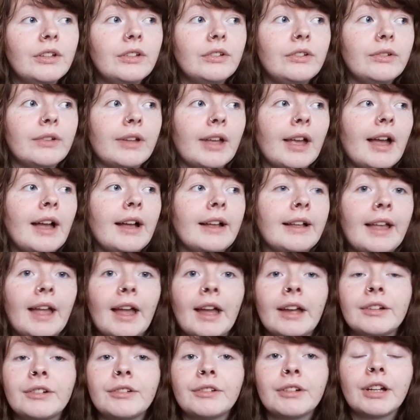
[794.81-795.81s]
You can't get
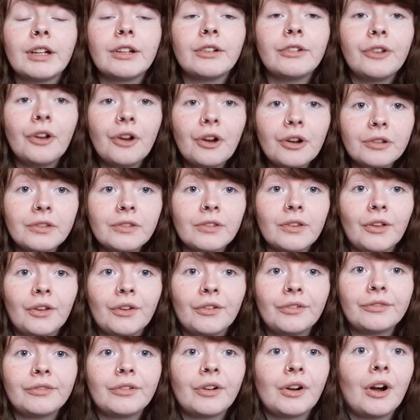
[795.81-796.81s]
angry at a doctor
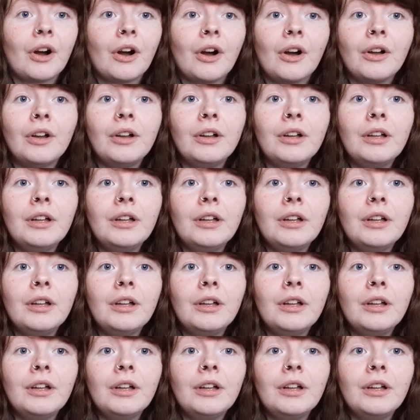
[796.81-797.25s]
for